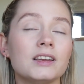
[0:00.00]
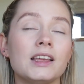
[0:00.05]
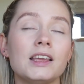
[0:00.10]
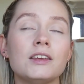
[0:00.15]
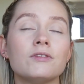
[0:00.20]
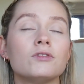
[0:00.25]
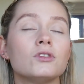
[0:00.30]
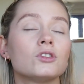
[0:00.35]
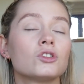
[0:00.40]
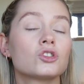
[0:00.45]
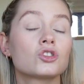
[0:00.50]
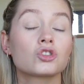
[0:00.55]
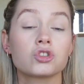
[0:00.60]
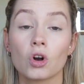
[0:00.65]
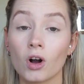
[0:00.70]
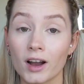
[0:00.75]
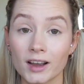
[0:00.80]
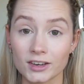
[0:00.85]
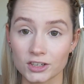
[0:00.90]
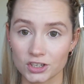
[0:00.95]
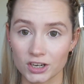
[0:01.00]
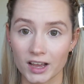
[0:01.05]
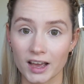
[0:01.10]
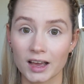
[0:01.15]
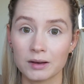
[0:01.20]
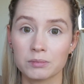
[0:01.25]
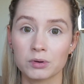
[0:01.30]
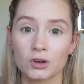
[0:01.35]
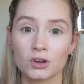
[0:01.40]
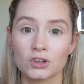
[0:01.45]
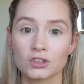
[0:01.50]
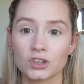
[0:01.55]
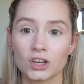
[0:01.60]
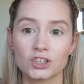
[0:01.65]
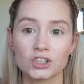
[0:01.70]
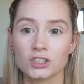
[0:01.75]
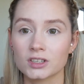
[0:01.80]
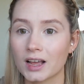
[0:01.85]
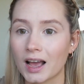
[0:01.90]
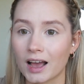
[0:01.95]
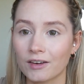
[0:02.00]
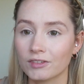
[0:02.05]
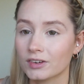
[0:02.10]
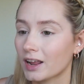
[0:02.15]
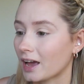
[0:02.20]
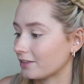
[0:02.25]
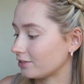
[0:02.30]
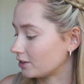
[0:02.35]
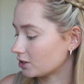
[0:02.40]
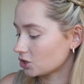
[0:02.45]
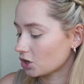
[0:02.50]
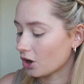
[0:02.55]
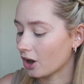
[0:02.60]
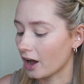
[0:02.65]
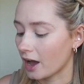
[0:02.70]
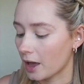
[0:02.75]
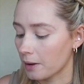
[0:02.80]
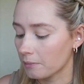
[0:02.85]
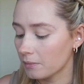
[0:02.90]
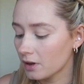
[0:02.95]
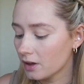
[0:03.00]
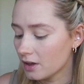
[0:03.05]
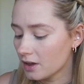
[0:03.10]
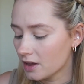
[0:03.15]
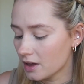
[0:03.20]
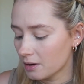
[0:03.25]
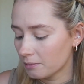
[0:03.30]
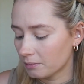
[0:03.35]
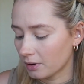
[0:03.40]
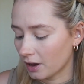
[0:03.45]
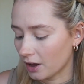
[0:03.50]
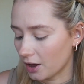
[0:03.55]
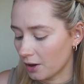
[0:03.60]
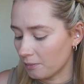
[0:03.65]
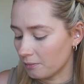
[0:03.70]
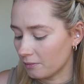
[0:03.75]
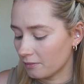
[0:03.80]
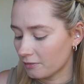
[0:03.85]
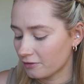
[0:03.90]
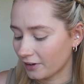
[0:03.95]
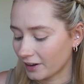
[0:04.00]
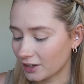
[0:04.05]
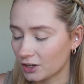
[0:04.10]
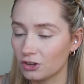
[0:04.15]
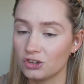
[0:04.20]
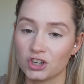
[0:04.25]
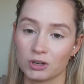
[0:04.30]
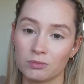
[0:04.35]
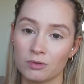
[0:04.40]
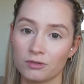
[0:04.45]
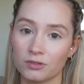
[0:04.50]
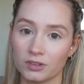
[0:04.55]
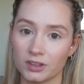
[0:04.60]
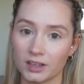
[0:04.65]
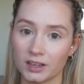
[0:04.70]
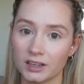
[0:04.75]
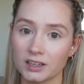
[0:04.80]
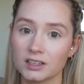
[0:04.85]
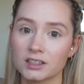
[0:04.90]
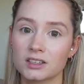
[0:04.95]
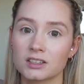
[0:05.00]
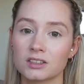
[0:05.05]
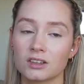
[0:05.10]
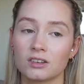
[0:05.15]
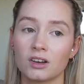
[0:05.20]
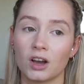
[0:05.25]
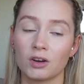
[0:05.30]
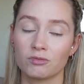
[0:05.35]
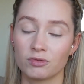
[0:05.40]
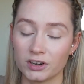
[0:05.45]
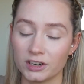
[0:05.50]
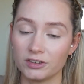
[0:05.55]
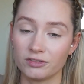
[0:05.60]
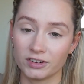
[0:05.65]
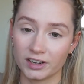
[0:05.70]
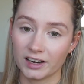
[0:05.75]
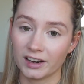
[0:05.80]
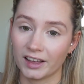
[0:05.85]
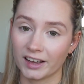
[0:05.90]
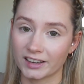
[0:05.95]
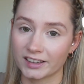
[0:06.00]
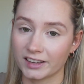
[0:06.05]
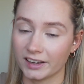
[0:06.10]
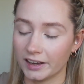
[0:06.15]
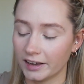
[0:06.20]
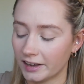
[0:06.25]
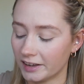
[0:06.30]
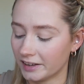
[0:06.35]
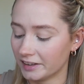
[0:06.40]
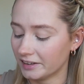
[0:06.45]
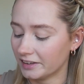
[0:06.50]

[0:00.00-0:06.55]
even tried yet because I just haven't had the time. But um, thank you Gemma for this. I really, really like it.